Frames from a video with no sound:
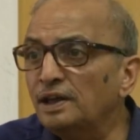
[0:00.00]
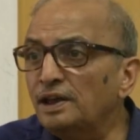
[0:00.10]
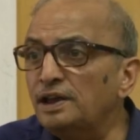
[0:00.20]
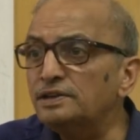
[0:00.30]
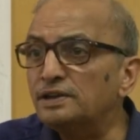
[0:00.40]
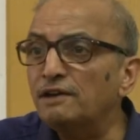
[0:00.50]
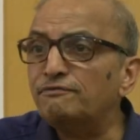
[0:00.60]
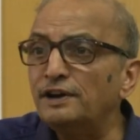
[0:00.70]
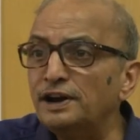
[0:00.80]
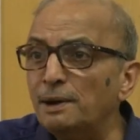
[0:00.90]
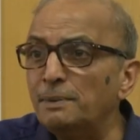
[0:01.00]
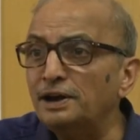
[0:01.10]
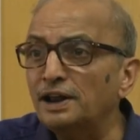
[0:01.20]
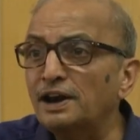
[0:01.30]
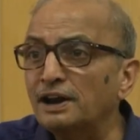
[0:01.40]
is a
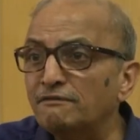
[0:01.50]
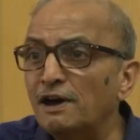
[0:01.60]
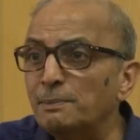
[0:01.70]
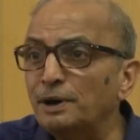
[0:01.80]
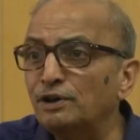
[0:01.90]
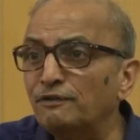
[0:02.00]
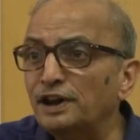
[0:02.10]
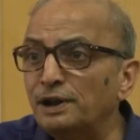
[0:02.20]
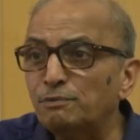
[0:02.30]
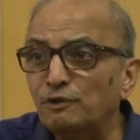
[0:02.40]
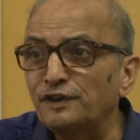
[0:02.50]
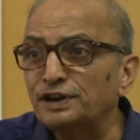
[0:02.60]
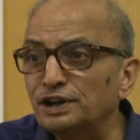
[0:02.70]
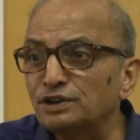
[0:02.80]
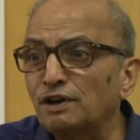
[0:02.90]
fundamental requirement of any professional